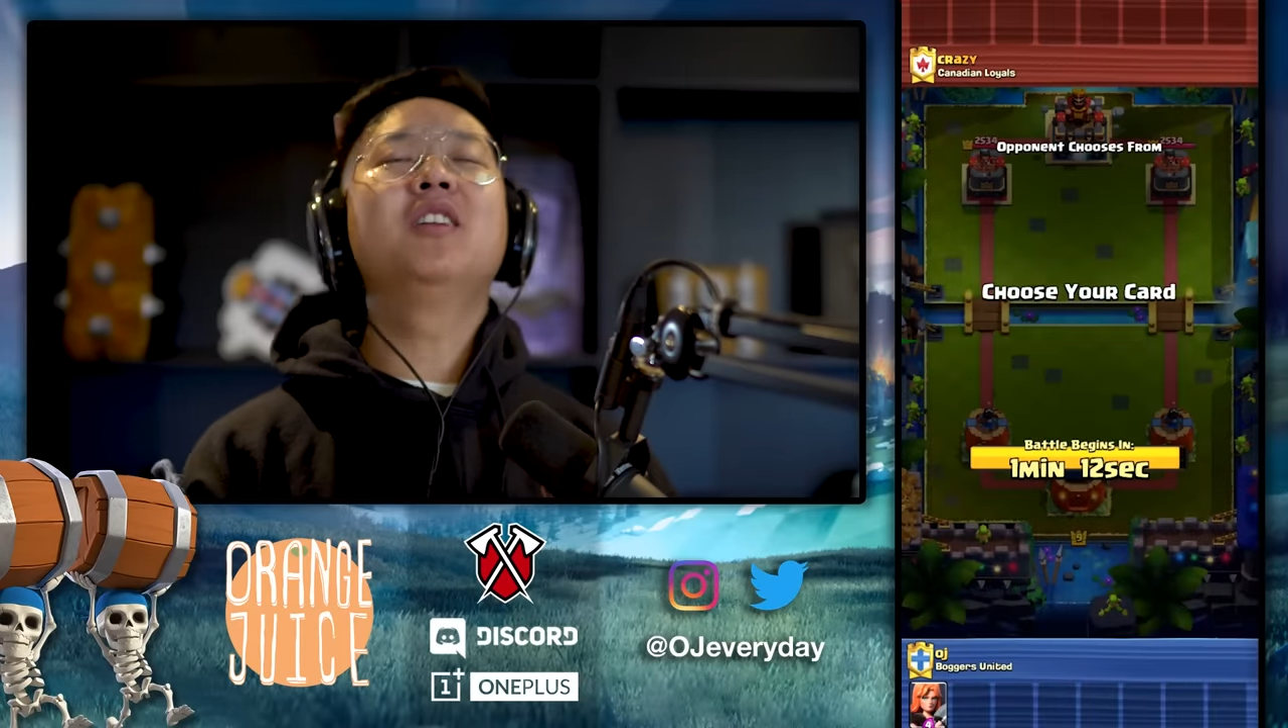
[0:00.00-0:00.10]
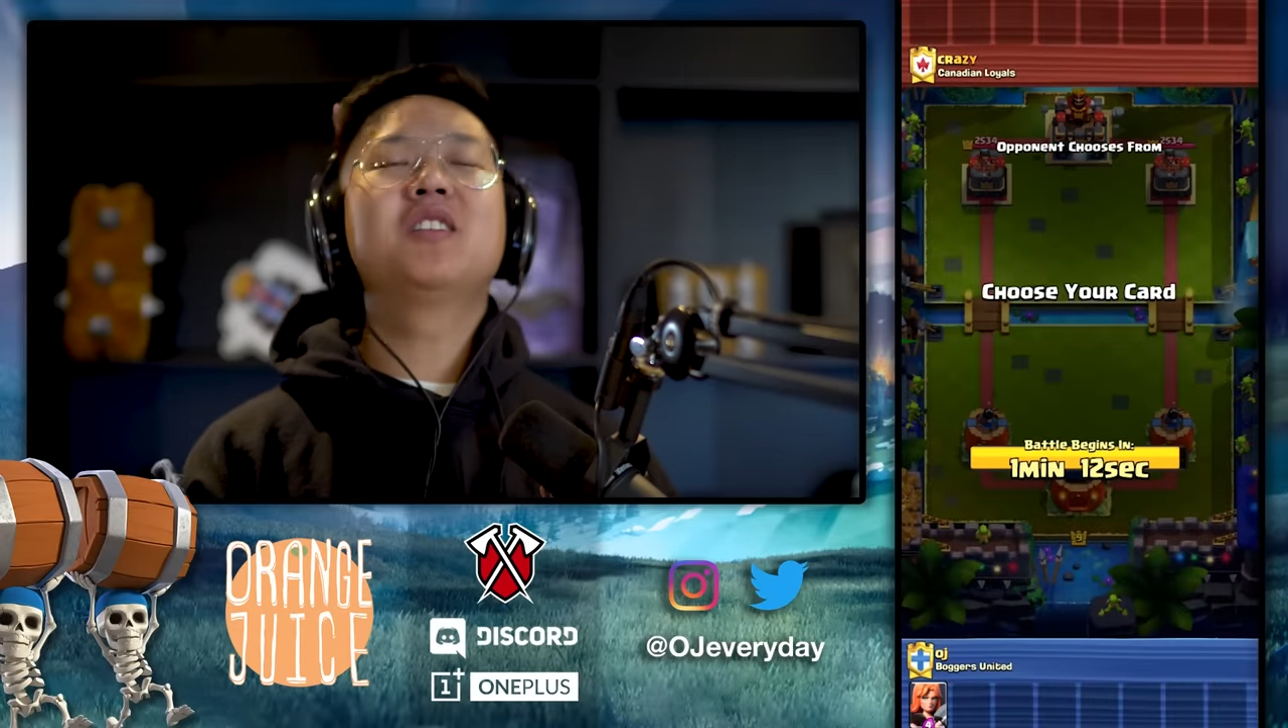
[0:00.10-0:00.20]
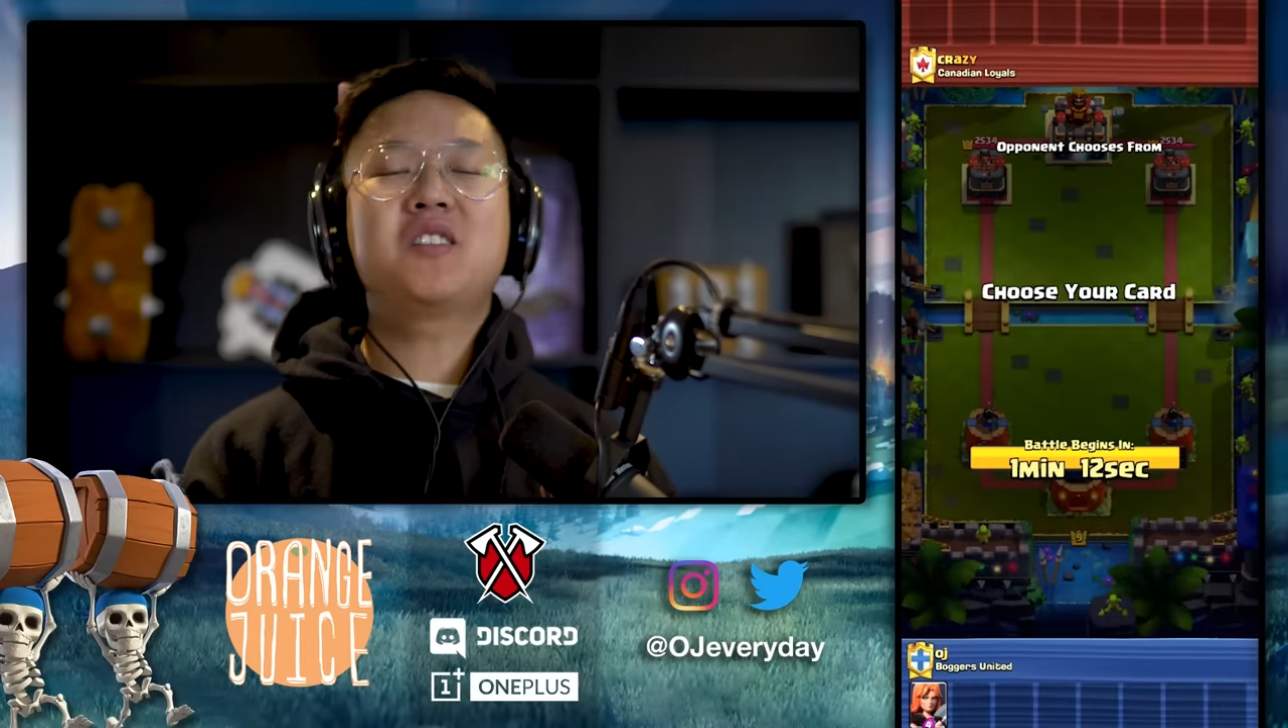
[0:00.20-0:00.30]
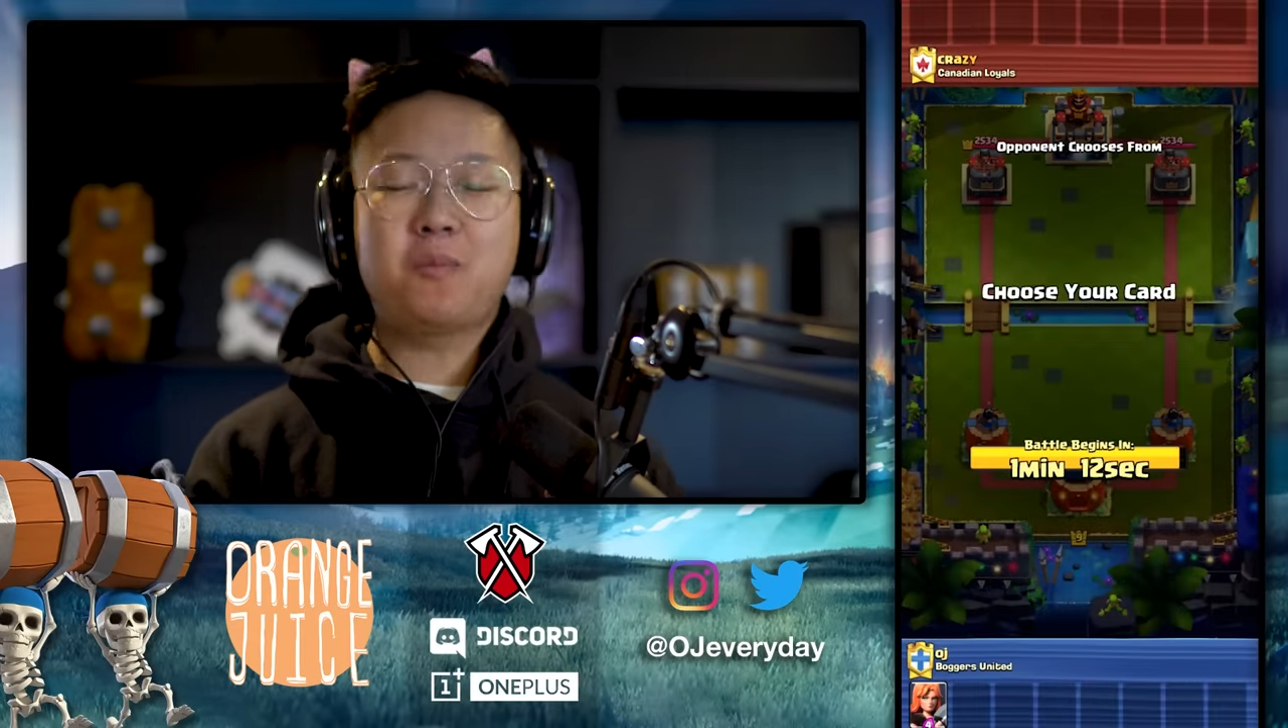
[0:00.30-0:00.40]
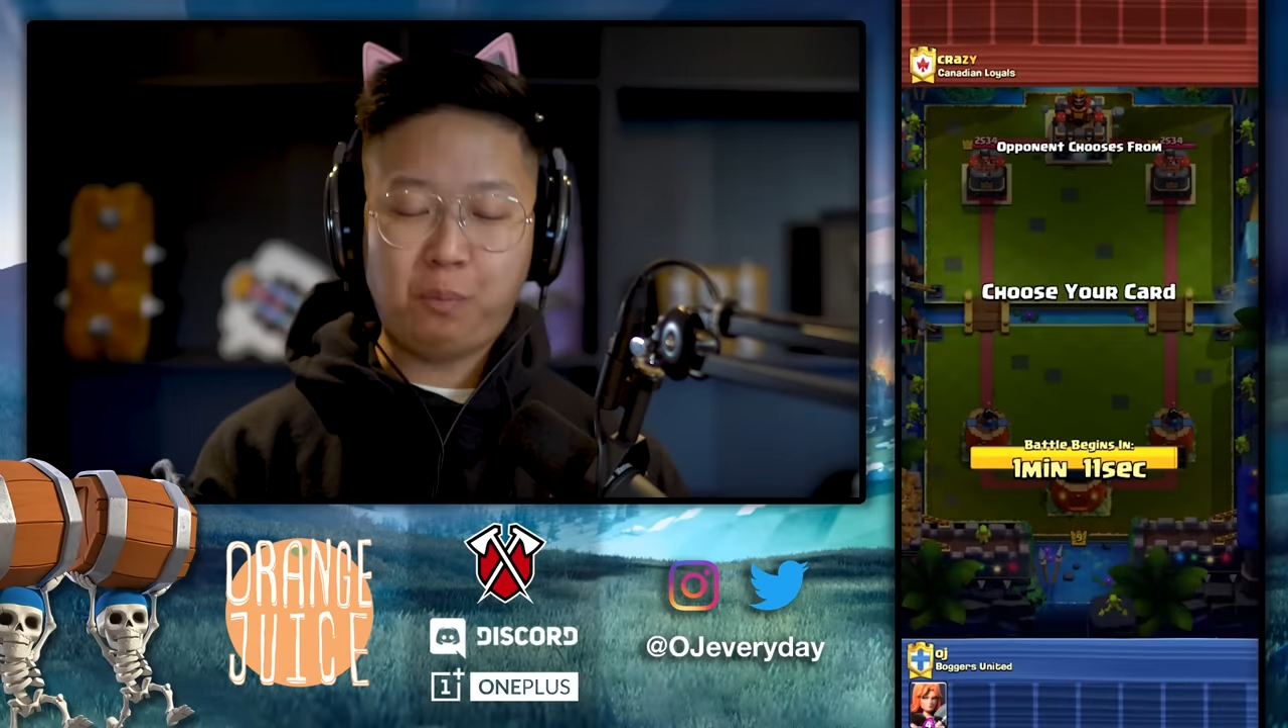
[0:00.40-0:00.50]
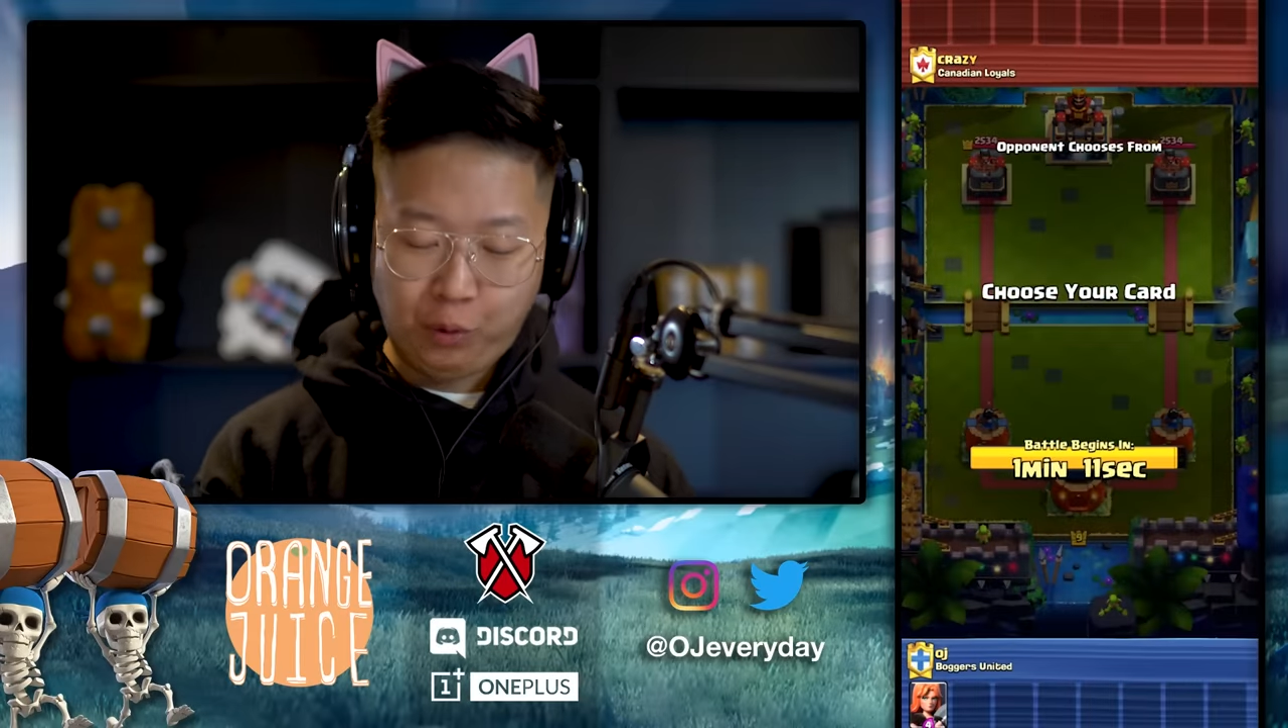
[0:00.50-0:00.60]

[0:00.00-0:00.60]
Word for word: just to